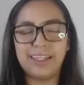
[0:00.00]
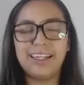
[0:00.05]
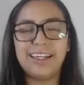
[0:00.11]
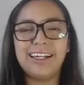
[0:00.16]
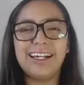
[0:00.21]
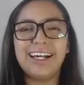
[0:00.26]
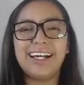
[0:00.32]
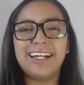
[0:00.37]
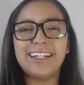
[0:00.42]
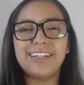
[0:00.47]

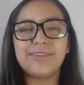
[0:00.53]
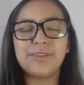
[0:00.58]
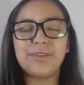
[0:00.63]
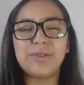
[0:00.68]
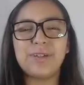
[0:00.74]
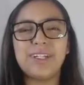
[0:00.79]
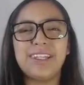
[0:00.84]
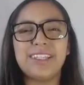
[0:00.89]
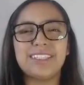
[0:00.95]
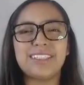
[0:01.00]
Hi
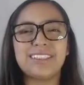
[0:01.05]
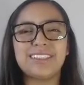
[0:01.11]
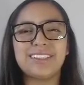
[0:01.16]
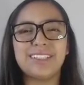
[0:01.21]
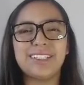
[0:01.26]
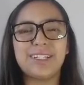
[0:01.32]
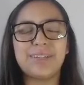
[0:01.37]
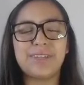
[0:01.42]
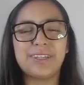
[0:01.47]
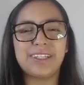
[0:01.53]
everyone, this is
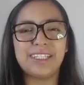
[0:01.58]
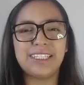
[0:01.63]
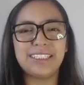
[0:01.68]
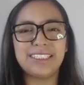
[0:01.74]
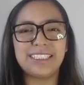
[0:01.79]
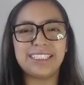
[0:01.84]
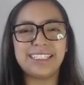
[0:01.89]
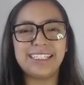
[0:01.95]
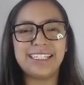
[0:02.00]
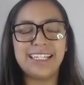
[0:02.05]
Learning with
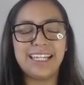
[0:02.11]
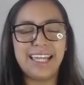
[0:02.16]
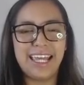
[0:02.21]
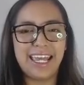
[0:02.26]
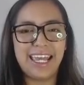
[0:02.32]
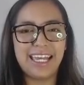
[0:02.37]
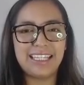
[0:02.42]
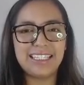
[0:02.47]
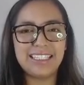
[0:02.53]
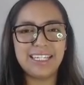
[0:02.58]
Linda,
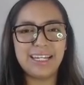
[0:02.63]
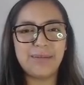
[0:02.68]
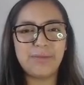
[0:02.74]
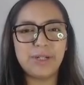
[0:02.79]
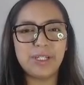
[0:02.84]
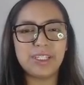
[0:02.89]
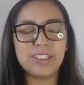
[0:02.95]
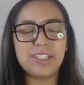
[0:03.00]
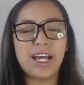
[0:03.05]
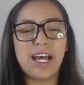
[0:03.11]
and today I
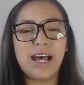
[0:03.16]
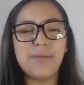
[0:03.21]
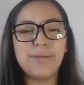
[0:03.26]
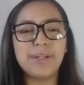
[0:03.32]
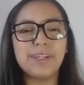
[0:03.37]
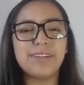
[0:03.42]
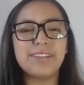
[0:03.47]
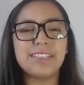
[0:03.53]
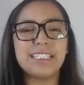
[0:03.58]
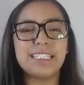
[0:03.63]
bring the topic
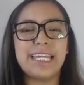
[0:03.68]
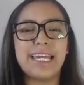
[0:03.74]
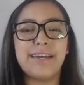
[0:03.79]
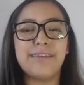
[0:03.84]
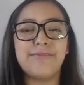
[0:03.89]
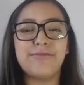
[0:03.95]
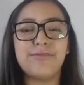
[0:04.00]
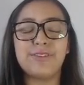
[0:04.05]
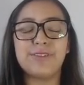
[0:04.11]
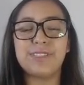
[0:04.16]
of the
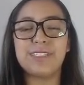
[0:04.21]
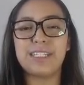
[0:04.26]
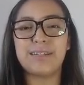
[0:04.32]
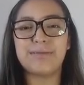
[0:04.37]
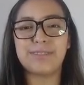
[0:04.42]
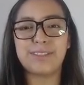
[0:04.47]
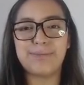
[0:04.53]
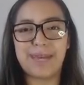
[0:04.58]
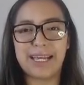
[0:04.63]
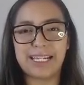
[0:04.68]
SNAP Food
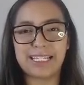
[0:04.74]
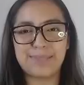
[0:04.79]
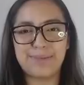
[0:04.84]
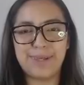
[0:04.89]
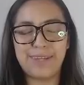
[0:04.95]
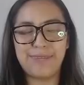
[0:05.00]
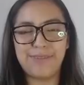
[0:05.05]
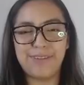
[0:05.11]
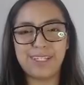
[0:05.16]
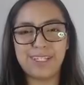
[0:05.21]
Stamps Max
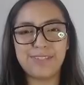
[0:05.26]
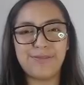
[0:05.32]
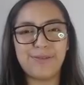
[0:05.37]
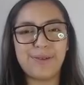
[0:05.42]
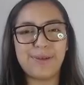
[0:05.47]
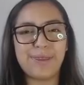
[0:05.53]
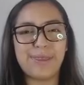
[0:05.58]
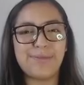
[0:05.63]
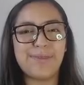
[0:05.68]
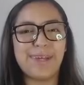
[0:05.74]
benefits
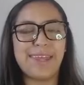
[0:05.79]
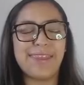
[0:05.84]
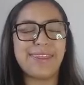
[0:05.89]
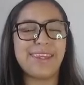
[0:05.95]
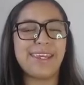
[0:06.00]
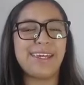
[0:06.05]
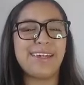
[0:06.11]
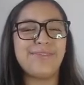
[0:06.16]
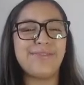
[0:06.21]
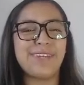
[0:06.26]
for the month
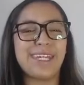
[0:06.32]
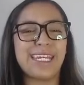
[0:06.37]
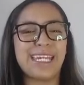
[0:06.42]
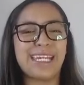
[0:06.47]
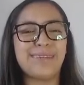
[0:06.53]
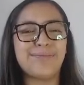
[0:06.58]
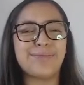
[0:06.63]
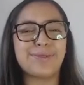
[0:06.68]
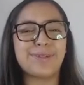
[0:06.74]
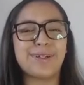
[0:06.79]
of
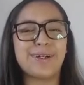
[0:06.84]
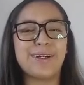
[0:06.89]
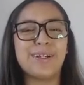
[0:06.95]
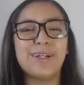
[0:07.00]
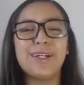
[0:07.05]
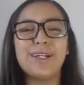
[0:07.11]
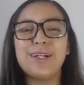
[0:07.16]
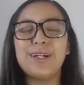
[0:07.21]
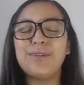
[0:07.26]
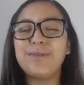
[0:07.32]
April.
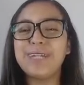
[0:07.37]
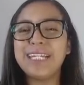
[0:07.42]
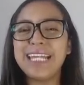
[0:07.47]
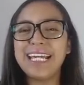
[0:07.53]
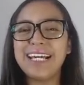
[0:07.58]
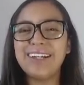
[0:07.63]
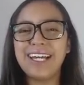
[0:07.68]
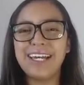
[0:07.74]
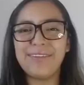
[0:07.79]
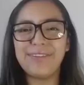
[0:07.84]
We
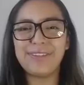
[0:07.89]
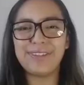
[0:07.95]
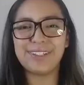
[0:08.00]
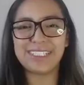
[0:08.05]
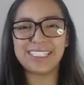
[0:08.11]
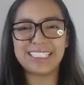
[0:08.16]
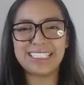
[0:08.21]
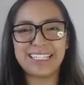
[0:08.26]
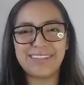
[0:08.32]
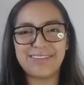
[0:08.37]
now have
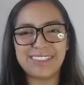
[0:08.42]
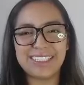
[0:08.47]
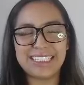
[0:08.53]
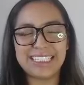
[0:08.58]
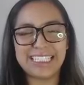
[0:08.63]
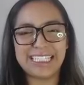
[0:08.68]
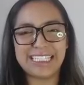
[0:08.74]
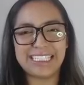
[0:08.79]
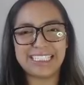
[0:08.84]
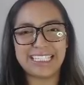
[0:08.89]
37
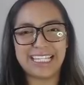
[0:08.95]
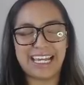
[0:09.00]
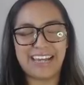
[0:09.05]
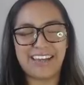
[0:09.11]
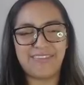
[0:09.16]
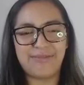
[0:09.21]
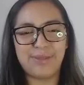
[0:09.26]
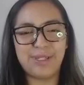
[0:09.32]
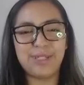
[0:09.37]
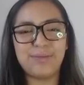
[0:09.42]
states that
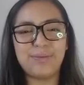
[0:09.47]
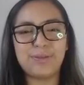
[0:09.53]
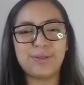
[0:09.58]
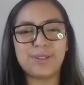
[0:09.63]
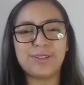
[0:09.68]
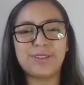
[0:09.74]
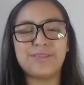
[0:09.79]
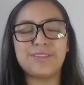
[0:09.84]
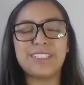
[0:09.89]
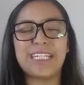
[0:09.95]
have been
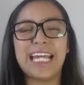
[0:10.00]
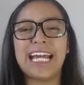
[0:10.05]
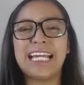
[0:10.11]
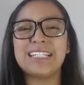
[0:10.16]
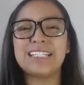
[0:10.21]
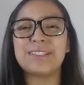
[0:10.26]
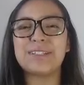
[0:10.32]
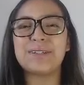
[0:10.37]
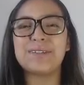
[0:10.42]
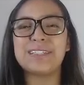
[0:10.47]
approved, and
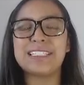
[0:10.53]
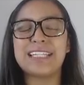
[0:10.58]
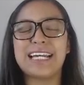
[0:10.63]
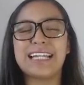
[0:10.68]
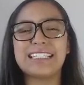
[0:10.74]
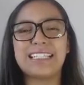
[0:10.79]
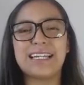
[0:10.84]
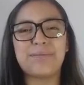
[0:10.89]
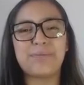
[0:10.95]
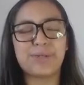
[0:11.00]
as always
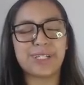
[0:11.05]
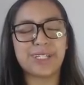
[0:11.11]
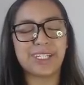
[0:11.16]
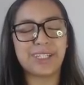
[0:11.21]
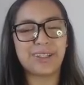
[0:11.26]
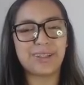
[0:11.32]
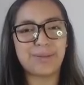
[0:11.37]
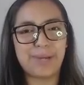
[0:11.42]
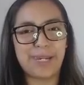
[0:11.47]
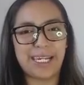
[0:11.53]
guys, I bring
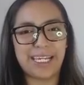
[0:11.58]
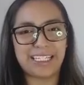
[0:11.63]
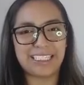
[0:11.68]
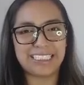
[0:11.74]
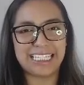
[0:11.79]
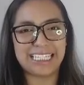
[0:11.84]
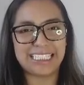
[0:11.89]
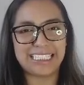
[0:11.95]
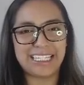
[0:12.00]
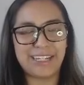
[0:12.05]
you the payout
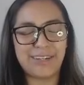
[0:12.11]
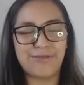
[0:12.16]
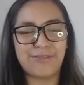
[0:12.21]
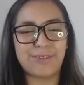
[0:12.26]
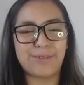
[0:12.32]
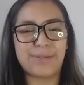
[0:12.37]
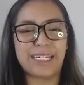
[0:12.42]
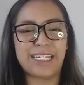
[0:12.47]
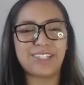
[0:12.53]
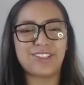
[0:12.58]
date
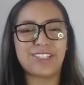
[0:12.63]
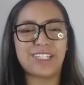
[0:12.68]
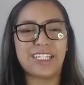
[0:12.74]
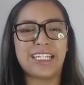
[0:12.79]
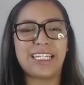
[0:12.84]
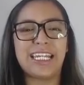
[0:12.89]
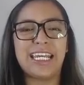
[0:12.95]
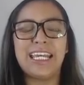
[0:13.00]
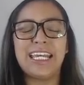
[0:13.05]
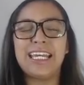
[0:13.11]

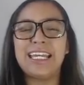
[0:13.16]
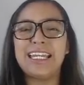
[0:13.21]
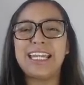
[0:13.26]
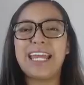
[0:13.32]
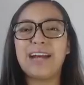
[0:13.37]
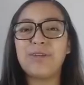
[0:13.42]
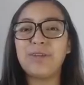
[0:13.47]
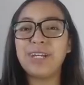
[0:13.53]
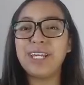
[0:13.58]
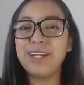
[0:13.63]
information.
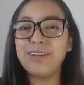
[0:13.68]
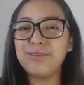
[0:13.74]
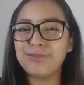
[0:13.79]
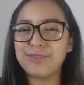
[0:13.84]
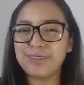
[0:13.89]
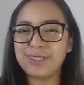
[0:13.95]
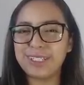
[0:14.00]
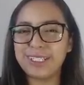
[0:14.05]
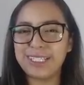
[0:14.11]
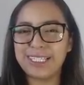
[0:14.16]
Now we have
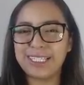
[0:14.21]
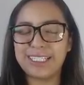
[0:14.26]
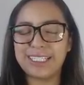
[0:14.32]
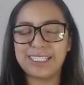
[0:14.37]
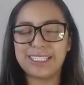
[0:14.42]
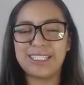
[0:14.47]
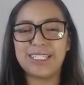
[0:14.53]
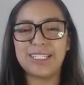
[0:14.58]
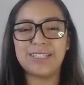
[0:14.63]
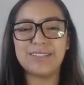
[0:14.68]
really
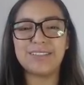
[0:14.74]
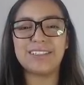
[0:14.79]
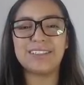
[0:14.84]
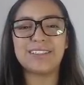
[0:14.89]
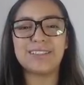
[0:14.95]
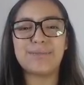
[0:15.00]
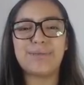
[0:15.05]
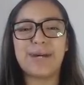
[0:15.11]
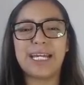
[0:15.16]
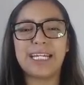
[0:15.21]
good news since
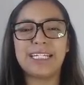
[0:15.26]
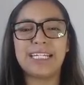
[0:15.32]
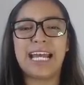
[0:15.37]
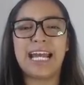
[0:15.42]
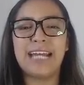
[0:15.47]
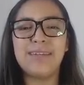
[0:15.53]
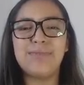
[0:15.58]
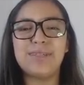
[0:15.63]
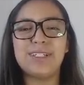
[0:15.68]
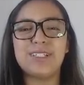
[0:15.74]
the Biden
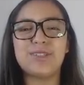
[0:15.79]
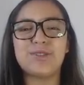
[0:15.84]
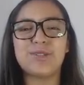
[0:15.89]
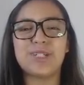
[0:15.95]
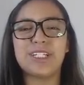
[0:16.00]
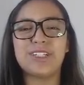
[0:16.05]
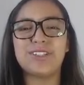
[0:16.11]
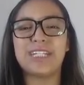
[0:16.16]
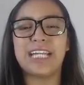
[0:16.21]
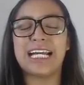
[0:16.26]

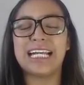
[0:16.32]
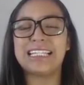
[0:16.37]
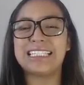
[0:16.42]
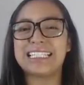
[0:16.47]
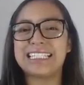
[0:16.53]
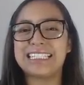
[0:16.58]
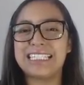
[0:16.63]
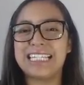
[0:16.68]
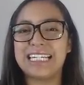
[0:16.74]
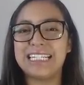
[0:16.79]
administration has
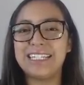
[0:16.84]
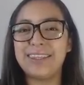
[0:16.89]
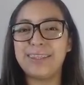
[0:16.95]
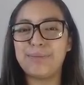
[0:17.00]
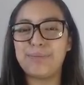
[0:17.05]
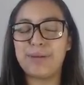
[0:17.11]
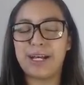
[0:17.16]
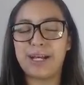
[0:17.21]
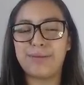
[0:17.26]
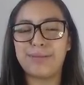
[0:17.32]
extended the
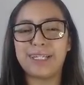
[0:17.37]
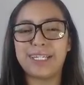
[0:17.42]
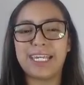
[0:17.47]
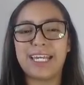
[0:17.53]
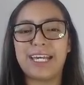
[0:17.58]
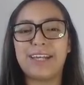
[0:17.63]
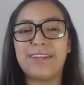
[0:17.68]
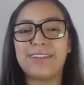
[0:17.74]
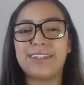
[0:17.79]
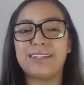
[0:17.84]
public
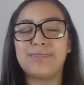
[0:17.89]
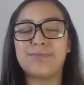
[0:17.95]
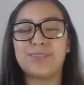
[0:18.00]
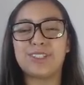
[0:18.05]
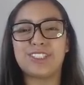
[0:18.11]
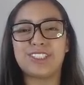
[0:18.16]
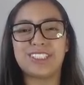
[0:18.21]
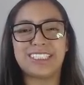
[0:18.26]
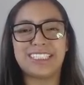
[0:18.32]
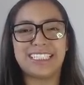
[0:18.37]
health
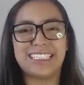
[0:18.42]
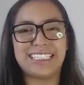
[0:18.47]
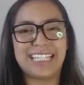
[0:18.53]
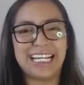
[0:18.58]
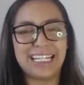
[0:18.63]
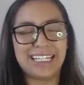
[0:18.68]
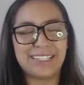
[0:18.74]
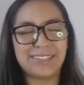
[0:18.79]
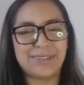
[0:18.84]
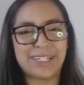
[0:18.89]
emergency
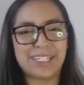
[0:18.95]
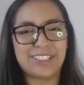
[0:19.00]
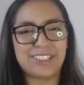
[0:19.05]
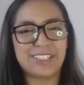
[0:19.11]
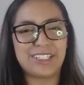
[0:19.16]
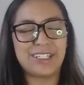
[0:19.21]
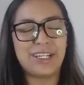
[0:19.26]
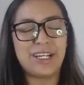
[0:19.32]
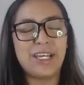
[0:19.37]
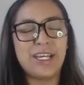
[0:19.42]

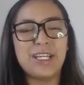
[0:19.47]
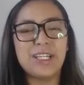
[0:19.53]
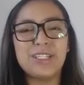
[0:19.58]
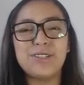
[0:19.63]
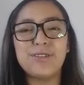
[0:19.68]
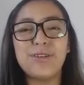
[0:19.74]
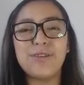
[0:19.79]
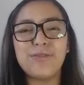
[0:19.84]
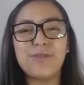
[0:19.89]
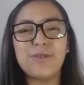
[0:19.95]
declaration,
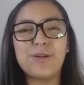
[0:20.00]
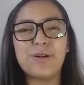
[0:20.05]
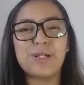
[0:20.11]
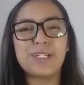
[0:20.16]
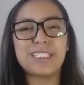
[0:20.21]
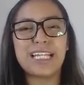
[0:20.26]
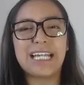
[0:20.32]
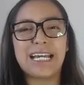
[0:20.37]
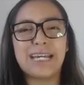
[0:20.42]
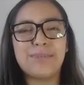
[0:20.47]
so of
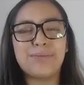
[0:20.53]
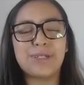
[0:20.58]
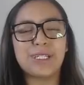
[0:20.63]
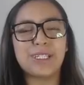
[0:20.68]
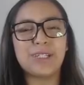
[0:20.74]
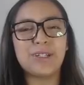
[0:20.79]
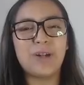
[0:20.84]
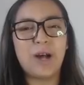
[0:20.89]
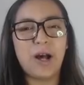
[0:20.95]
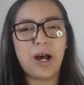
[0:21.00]
course I bring
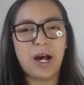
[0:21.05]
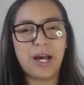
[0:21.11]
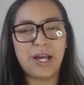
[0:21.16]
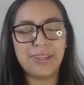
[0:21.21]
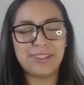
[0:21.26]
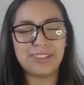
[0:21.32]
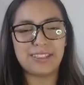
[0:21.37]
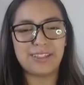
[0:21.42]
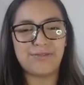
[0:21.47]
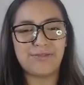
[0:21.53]
you all
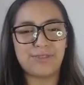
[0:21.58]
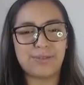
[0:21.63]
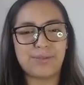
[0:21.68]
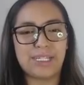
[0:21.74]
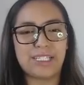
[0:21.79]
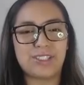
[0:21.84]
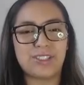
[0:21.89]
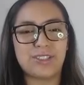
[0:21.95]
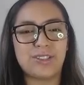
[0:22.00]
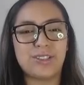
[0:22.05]
this
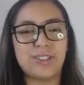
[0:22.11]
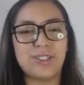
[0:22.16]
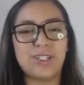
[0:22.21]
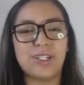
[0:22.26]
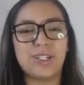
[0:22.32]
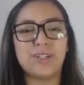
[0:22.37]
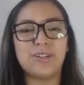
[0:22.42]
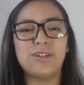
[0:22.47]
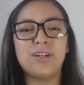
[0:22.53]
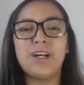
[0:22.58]
information to
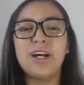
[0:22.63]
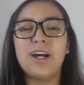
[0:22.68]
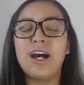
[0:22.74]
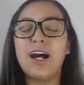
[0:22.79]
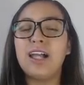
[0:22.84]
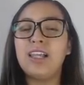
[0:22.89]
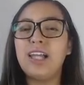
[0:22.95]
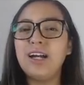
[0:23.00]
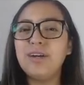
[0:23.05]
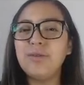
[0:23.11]
you,
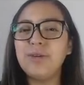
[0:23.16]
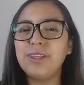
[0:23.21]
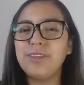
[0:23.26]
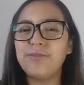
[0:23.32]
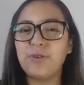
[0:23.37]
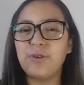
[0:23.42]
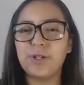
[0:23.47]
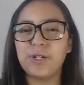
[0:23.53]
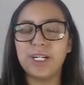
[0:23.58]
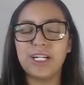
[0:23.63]
along with
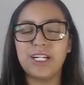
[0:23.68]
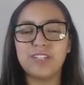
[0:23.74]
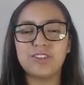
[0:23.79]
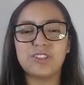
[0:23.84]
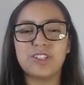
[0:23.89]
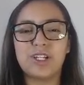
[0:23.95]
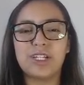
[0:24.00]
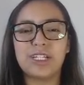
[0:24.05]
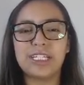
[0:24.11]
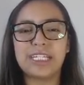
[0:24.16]

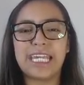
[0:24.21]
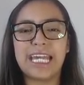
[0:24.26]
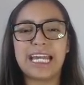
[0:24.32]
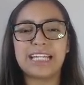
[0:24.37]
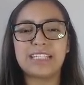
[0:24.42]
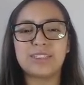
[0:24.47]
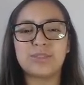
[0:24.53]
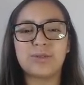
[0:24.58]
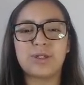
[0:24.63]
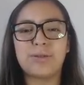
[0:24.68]
$400
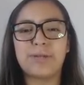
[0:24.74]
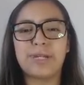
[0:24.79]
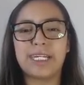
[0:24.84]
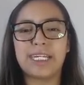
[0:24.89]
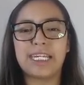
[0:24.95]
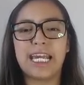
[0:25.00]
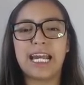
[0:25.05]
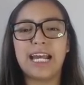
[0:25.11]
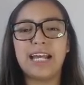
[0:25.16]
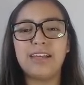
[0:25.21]
gas rebate in
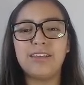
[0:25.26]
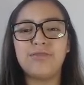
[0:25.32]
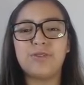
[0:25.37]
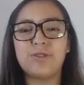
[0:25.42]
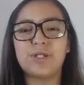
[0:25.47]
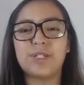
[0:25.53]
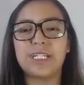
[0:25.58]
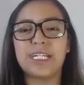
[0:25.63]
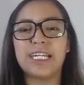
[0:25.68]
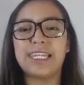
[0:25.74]

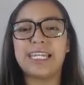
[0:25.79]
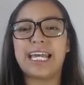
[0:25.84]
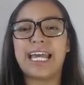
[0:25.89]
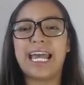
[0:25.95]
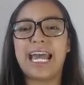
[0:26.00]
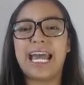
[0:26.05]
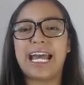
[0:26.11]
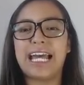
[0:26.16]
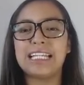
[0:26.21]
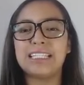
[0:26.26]
California that
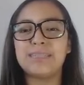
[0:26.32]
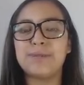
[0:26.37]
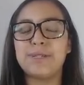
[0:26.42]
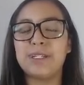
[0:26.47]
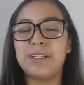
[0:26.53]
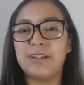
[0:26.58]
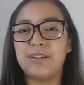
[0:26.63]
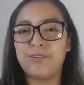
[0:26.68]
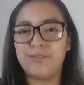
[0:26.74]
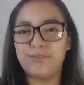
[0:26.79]
has been
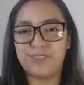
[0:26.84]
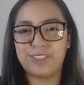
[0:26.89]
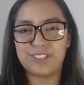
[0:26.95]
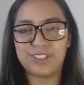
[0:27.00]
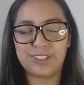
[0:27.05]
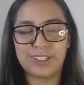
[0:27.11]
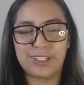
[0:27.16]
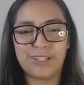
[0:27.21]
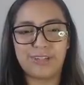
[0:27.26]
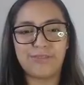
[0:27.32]

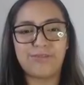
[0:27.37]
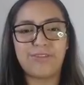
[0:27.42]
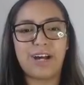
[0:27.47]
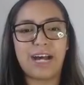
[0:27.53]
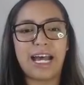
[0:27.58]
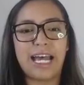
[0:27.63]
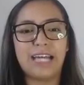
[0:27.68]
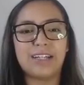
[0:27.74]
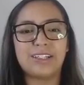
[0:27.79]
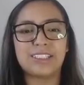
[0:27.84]
officially
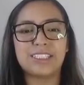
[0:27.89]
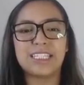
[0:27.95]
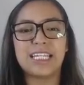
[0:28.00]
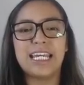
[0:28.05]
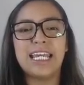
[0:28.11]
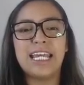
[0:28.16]
filed.